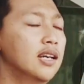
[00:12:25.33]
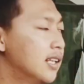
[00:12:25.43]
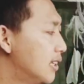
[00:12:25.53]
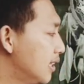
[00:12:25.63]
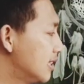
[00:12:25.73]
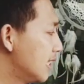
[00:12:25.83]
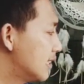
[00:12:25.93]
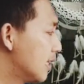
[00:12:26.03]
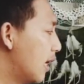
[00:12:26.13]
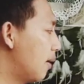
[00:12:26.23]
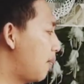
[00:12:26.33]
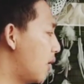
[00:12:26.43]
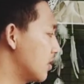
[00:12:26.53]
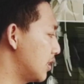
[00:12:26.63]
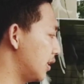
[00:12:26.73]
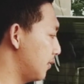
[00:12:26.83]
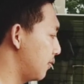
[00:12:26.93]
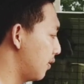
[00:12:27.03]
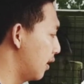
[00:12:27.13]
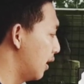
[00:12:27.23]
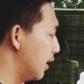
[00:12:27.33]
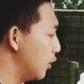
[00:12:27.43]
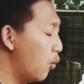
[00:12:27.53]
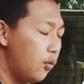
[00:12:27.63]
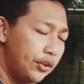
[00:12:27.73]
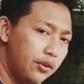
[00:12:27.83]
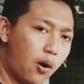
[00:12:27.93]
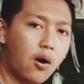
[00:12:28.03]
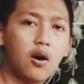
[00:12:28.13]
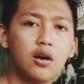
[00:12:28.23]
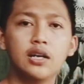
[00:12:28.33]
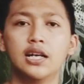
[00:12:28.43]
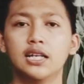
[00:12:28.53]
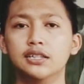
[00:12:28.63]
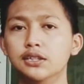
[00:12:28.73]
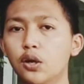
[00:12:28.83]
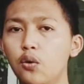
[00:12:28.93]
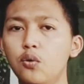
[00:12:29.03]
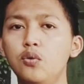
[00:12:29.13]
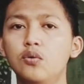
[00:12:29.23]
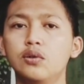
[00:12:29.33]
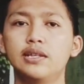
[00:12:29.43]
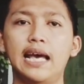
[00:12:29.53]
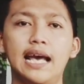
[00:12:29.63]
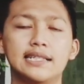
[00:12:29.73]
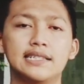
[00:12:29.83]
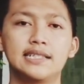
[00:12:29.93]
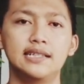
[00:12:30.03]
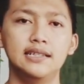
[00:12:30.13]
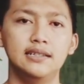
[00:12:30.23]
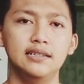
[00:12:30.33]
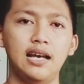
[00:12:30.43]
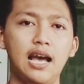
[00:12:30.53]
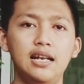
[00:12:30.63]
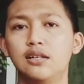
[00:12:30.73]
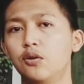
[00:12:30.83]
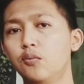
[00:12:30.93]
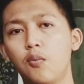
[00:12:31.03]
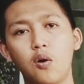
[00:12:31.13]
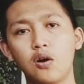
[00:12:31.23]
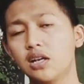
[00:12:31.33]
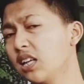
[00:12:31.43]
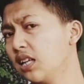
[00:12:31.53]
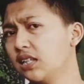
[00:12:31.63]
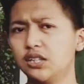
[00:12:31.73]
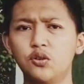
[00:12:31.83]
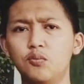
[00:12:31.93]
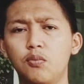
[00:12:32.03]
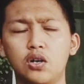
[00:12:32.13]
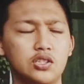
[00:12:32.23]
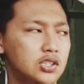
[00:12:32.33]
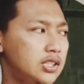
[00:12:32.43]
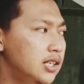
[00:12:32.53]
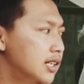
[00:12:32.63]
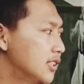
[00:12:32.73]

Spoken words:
This is a positive. No er, no est, and no more, no must.